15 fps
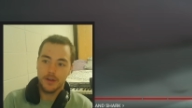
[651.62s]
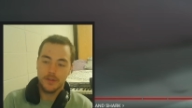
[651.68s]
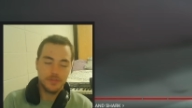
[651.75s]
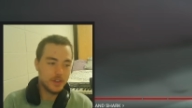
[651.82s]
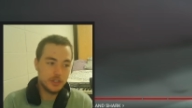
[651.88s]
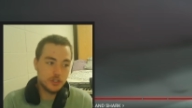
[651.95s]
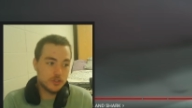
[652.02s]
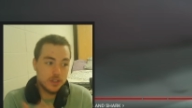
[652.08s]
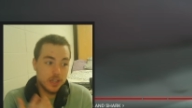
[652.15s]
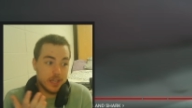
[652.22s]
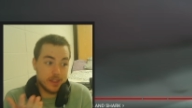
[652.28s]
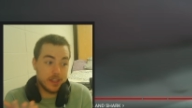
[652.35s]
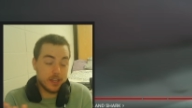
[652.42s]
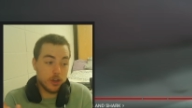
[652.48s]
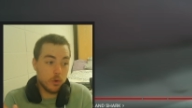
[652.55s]
They just,
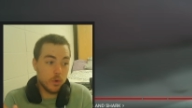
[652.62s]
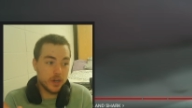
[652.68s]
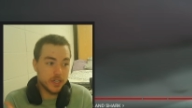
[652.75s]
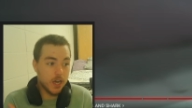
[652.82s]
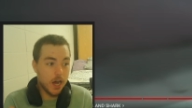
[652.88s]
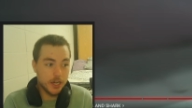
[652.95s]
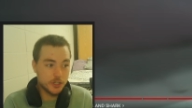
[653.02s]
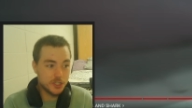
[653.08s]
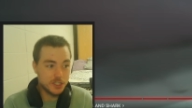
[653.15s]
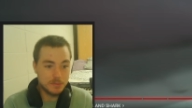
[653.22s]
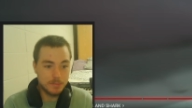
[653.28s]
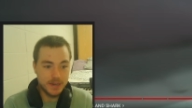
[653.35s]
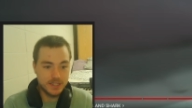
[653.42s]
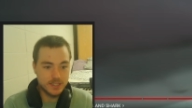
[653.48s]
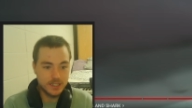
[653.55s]
like, they go unconscious,
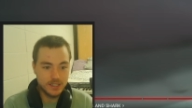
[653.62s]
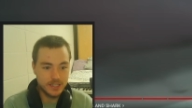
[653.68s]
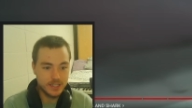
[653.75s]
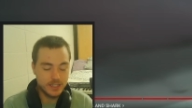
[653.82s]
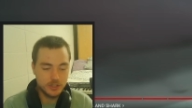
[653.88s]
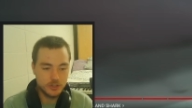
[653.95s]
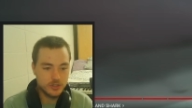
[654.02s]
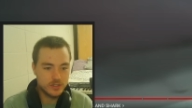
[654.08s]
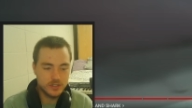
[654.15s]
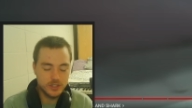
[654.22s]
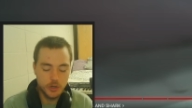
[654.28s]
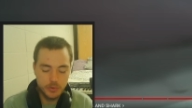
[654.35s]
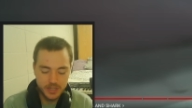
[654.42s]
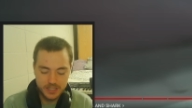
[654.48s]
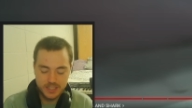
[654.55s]
basically. They just
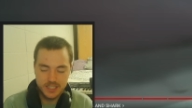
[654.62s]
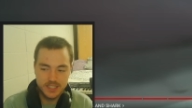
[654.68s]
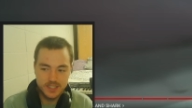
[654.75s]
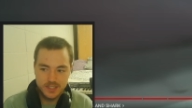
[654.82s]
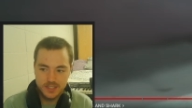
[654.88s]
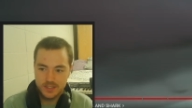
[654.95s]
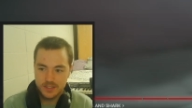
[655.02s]
don't exist.